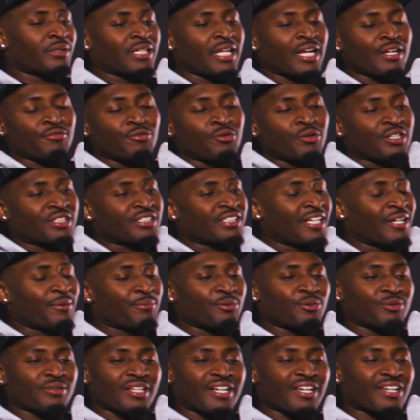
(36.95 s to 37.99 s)
But like for
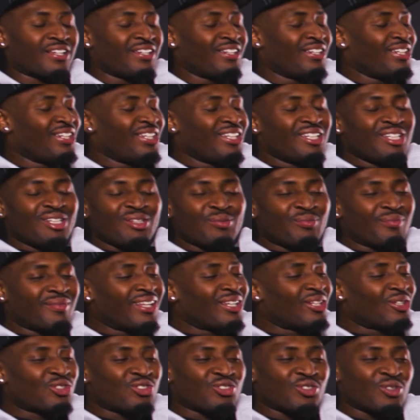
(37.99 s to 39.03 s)
example, like
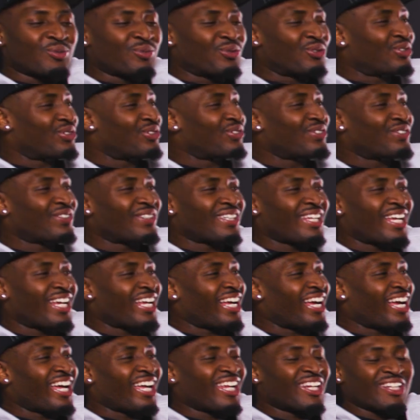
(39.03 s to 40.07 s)
Melo Trimble,
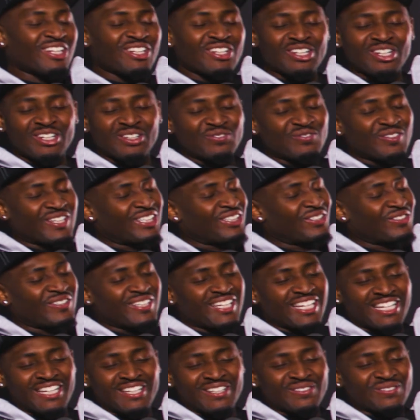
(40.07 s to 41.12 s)
like I love Melo
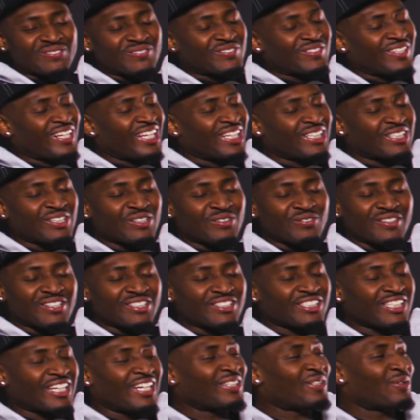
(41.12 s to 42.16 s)
game. I love
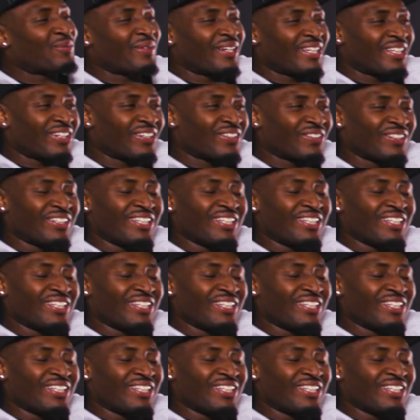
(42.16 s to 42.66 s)
Melo. Shout out to Melo.